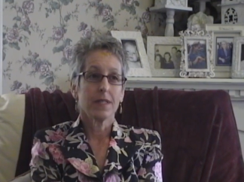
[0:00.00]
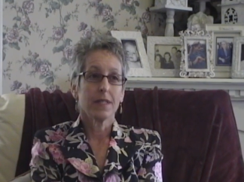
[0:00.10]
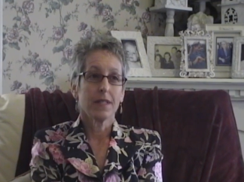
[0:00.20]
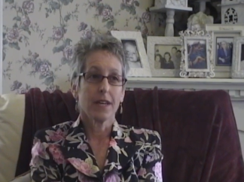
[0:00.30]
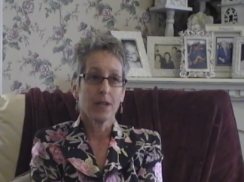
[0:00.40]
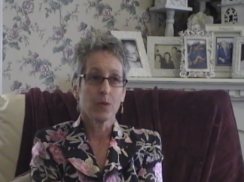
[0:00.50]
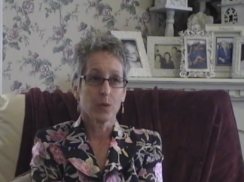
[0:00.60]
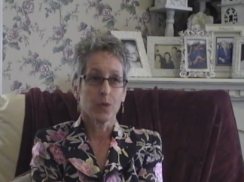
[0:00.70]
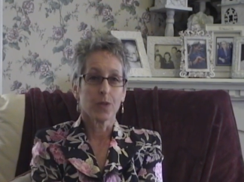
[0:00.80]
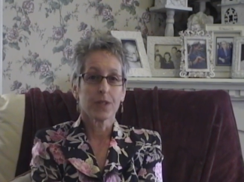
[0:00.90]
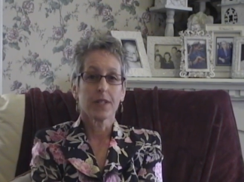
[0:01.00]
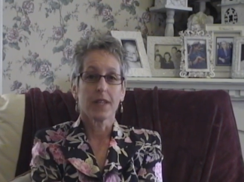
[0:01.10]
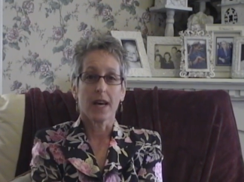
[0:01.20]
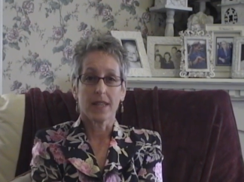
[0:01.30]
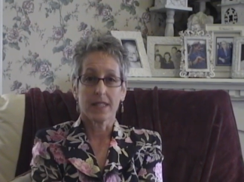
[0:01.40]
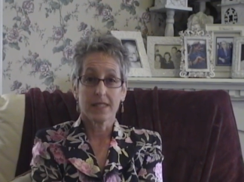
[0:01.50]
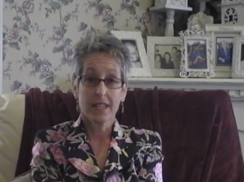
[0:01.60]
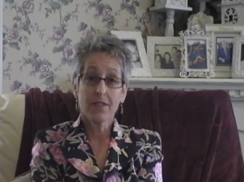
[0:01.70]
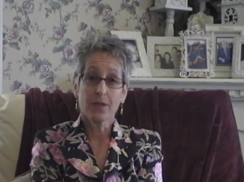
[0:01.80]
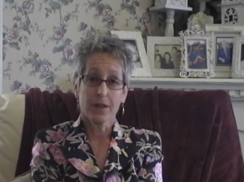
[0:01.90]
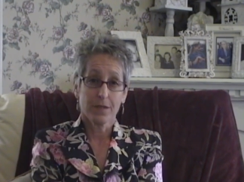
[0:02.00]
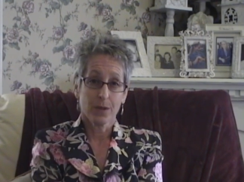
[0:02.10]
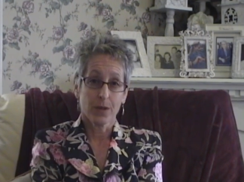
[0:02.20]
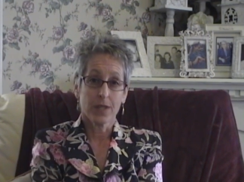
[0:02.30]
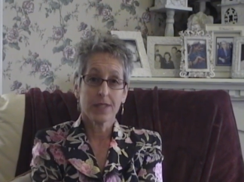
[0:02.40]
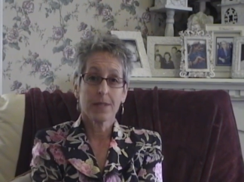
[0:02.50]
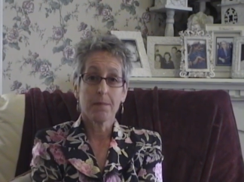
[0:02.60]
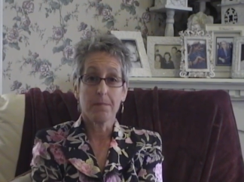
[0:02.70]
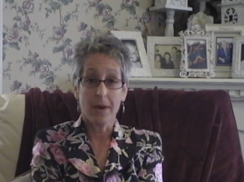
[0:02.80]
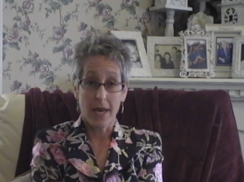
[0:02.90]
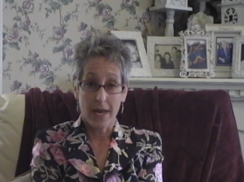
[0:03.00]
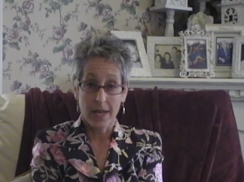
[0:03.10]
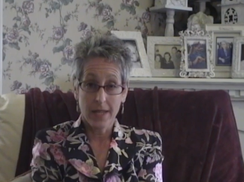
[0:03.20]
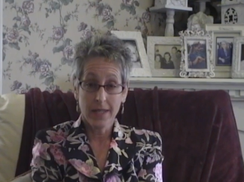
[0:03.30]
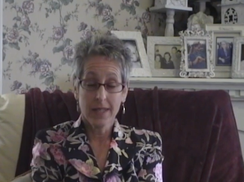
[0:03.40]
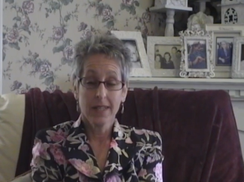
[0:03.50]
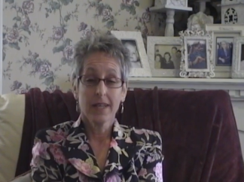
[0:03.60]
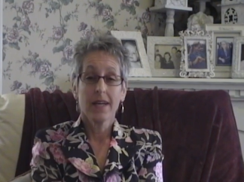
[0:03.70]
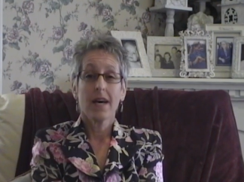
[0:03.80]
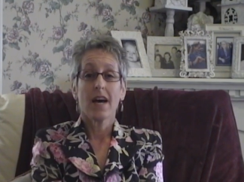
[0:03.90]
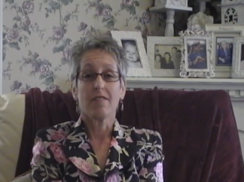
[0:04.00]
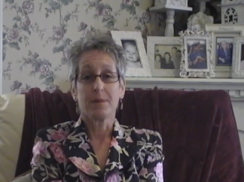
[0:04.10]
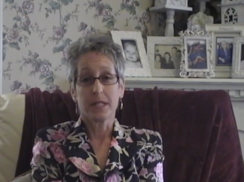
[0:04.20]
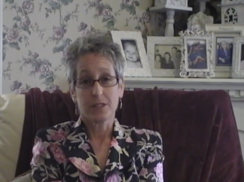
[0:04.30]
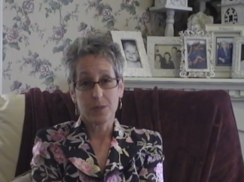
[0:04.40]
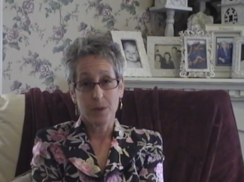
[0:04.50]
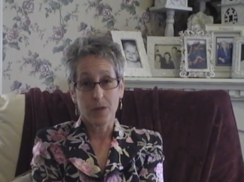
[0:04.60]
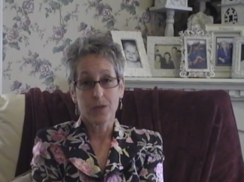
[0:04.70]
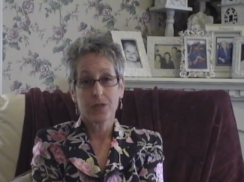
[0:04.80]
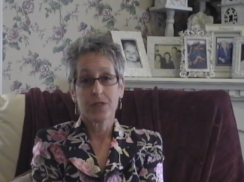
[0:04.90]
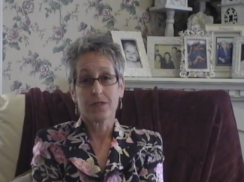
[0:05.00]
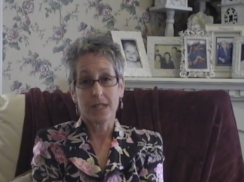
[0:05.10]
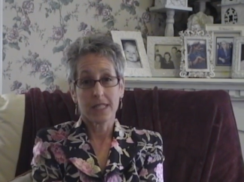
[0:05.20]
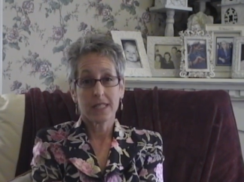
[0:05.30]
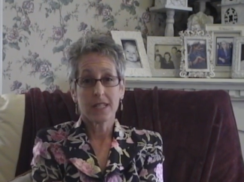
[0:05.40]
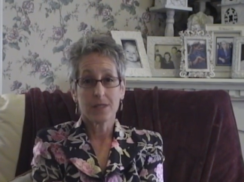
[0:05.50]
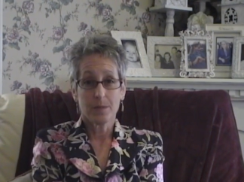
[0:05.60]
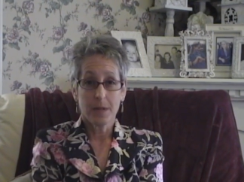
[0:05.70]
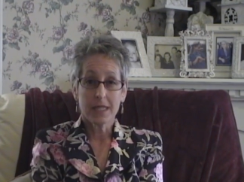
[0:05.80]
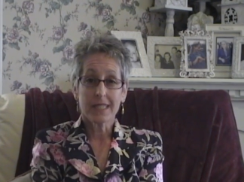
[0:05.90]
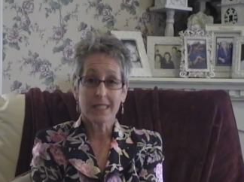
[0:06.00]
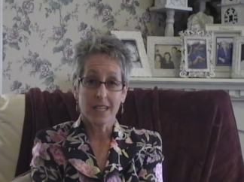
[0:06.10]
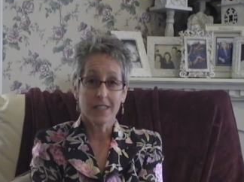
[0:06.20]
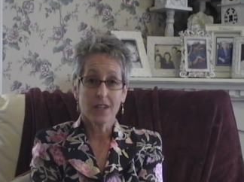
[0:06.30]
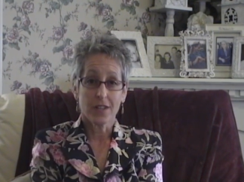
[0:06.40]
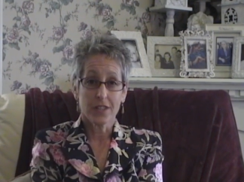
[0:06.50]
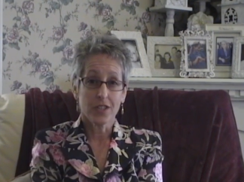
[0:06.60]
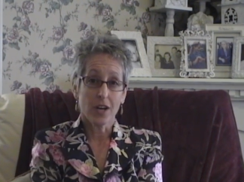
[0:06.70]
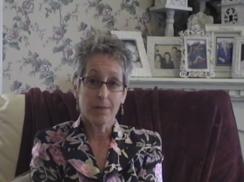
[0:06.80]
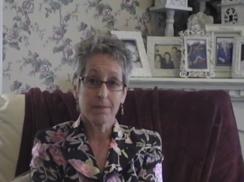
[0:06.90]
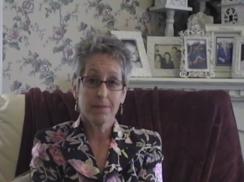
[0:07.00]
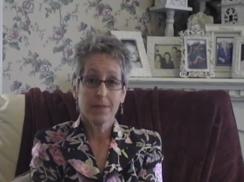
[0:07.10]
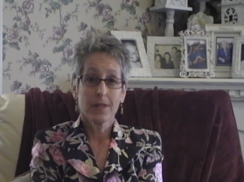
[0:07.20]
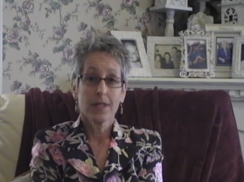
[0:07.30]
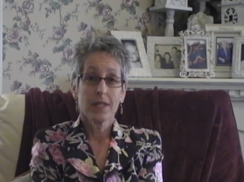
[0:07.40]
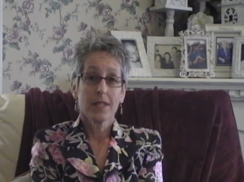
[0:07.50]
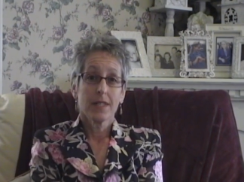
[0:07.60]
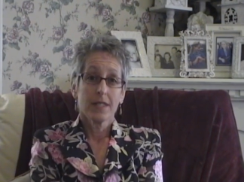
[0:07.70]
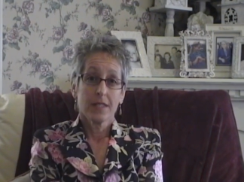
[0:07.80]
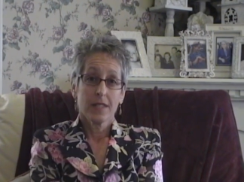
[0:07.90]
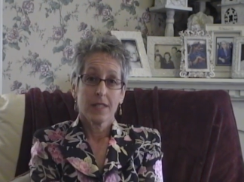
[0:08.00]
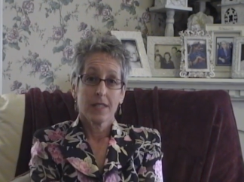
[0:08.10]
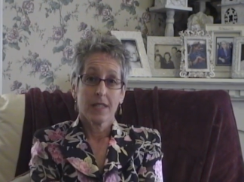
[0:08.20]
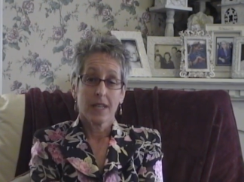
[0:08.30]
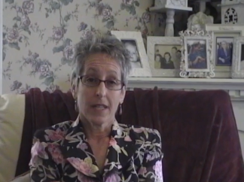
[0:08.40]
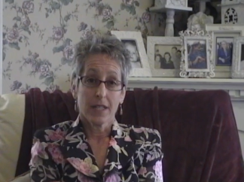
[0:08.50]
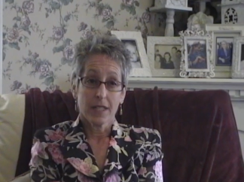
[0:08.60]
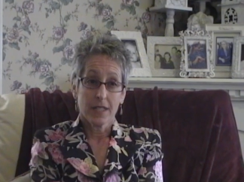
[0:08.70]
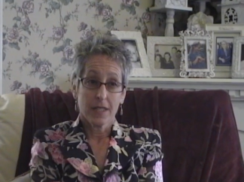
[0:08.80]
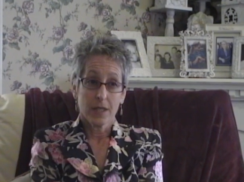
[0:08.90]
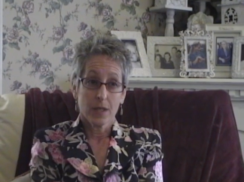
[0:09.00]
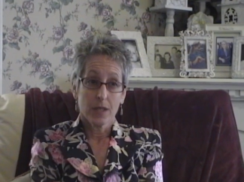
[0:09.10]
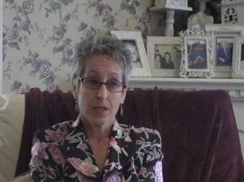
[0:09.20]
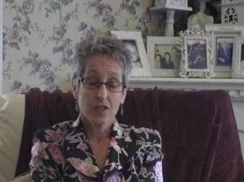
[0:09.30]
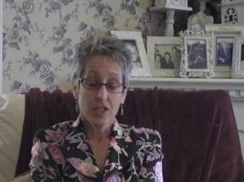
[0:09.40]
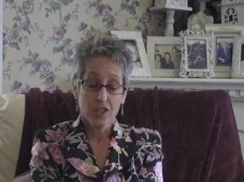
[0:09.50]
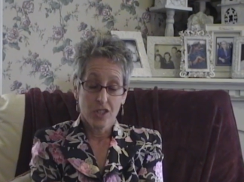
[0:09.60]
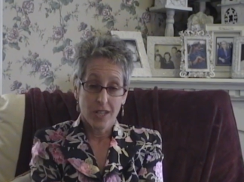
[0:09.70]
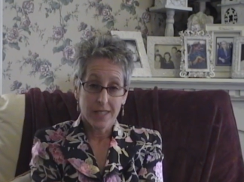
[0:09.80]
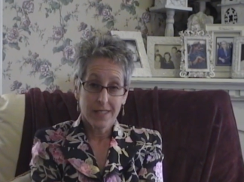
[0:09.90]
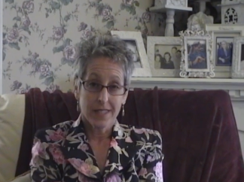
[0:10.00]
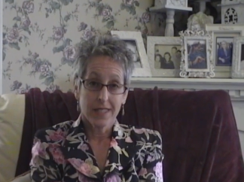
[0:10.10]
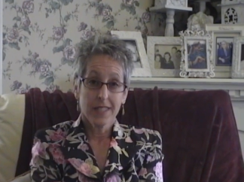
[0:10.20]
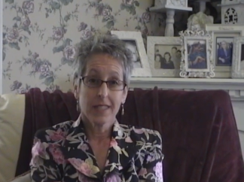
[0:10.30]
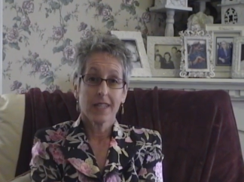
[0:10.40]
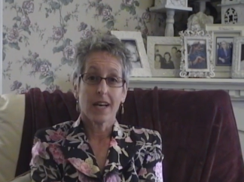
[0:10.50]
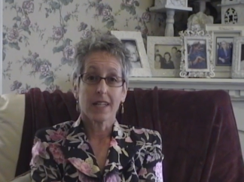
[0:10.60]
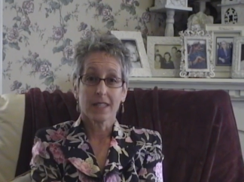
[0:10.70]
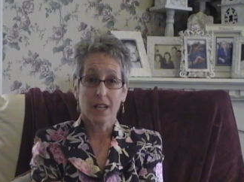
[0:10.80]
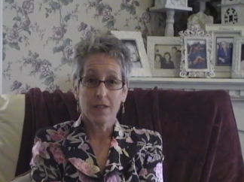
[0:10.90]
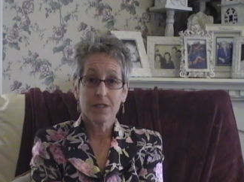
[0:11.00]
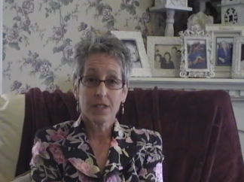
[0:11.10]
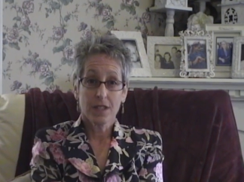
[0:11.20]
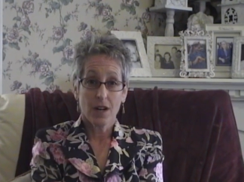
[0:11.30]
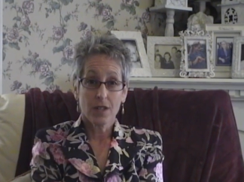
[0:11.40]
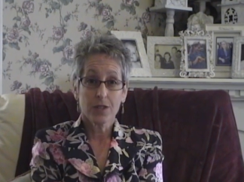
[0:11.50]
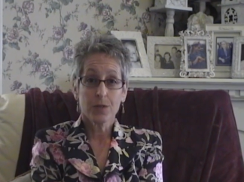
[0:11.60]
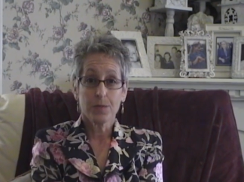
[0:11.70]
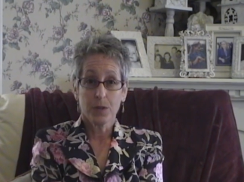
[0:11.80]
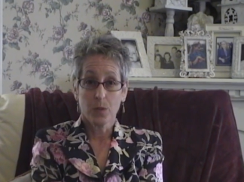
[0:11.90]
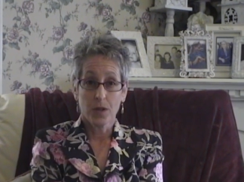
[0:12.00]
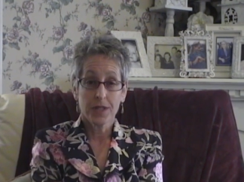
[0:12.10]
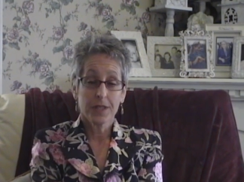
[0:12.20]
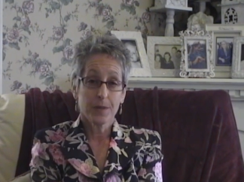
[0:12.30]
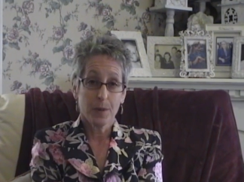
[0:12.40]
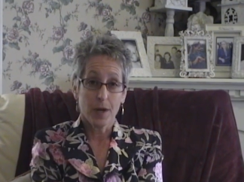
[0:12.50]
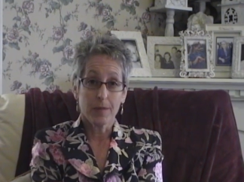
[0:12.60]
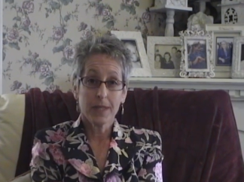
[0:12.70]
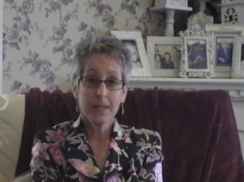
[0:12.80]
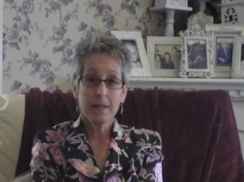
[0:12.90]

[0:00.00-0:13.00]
they ruled that the Safeway florist may have been exposed to fungicides and pesticides on the job. They suggested that gloves and goggles be worn in the department.